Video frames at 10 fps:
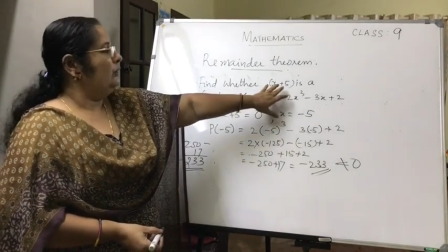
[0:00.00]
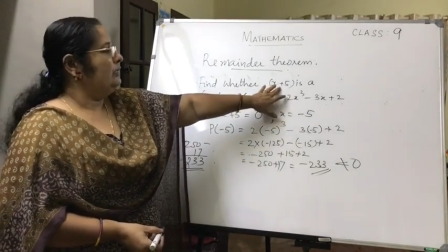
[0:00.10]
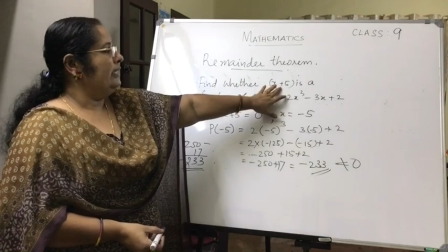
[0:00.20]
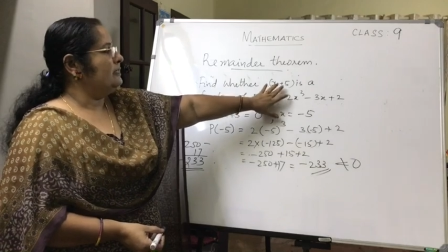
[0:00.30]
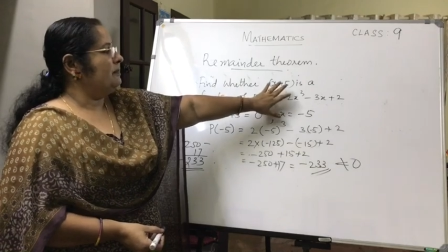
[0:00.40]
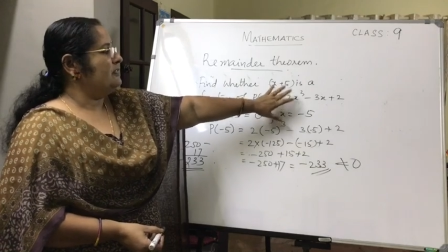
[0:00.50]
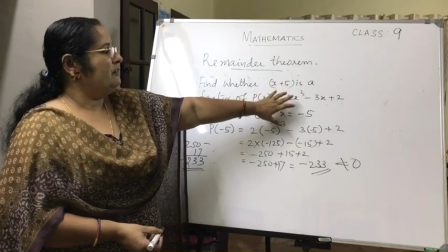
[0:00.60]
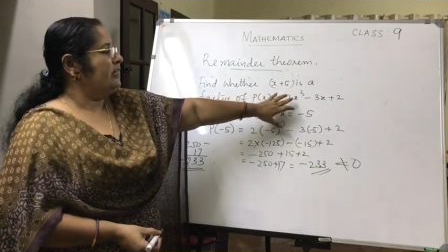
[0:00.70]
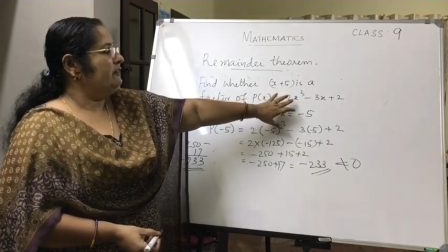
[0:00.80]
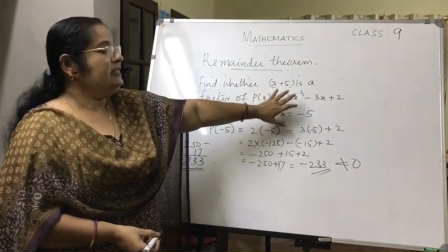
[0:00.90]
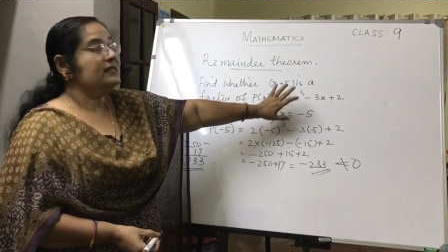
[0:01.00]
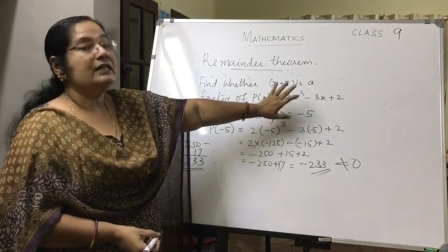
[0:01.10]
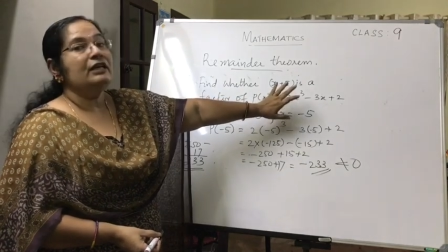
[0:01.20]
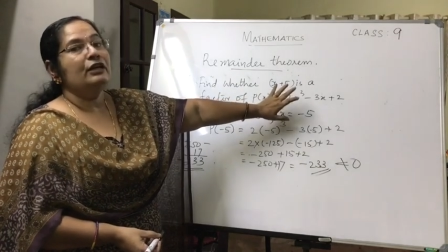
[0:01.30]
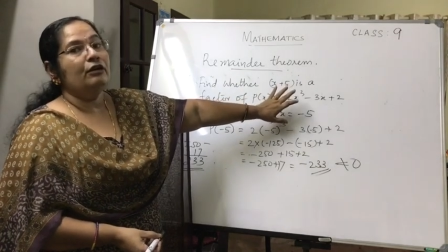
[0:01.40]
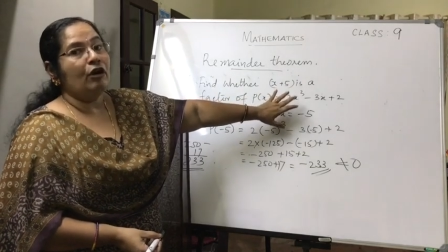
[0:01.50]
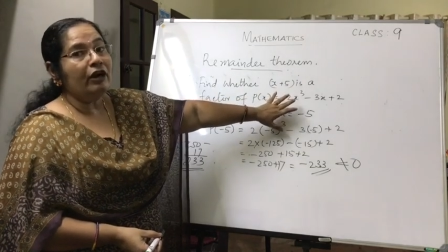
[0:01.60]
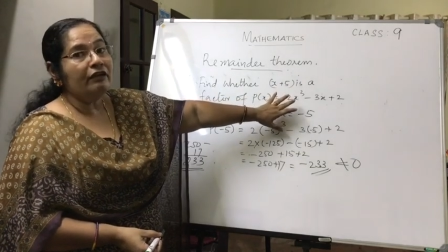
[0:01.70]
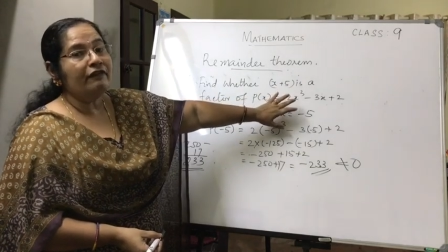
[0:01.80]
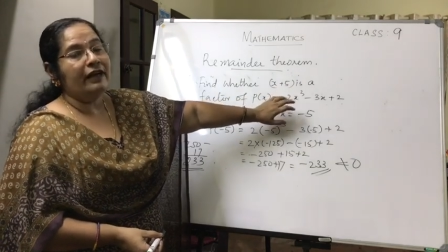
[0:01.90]
X plus 5 is not
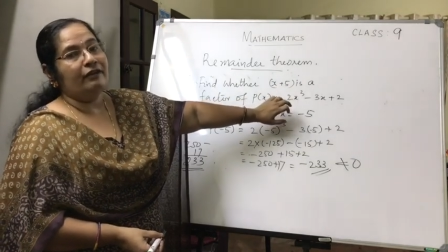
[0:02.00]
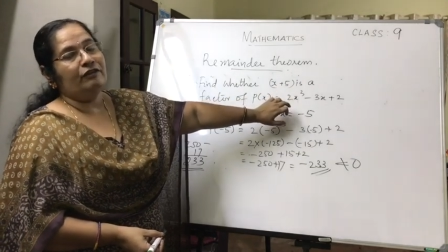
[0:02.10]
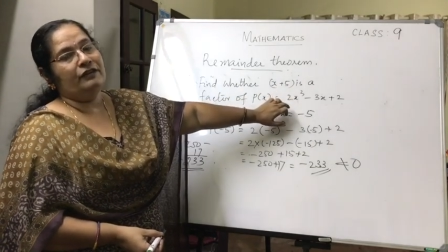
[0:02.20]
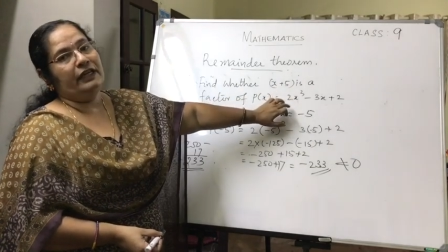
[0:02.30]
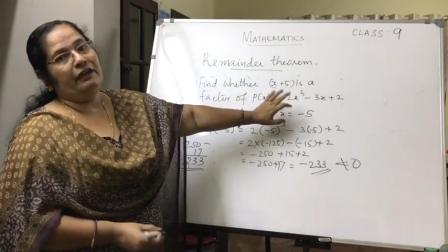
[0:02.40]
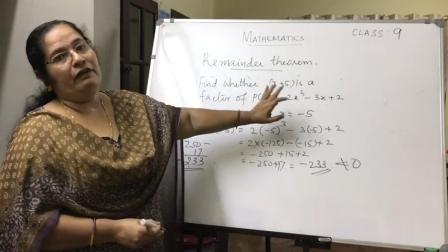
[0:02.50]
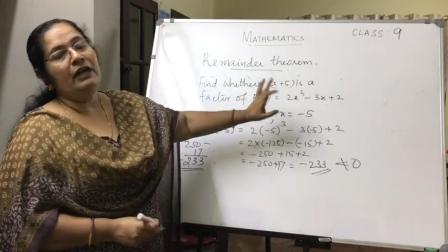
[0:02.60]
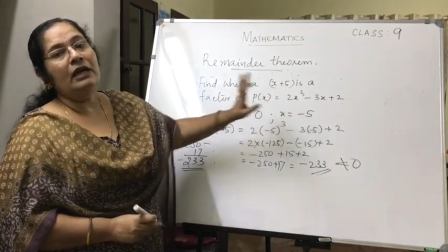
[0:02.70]
a factor of the given